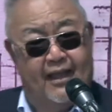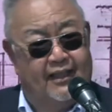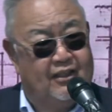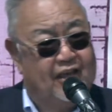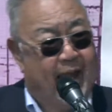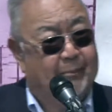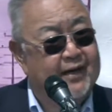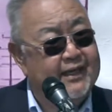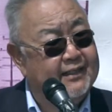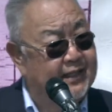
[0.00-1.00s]
The
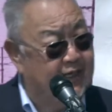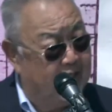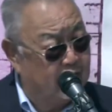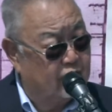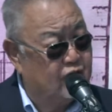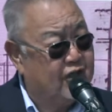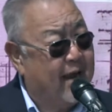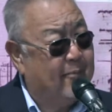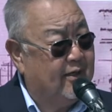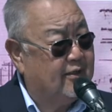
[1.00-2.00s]
Japanese leaders,
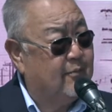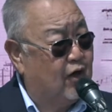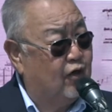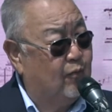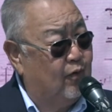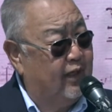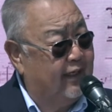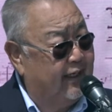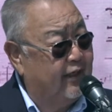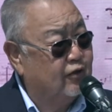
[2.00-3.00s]
Japanese American community
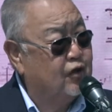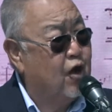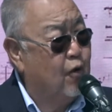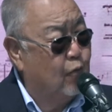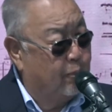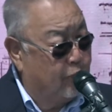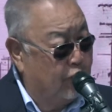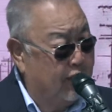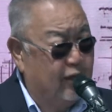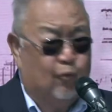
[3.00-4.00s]
leaders, were
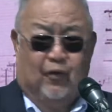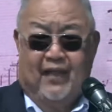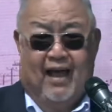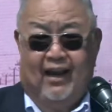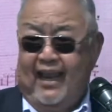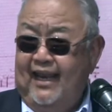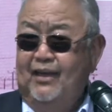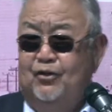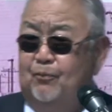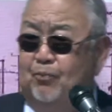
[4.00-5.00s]
put in without any
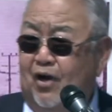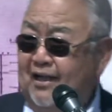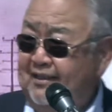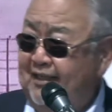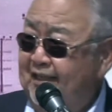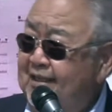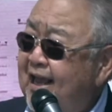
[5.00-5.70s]
due process.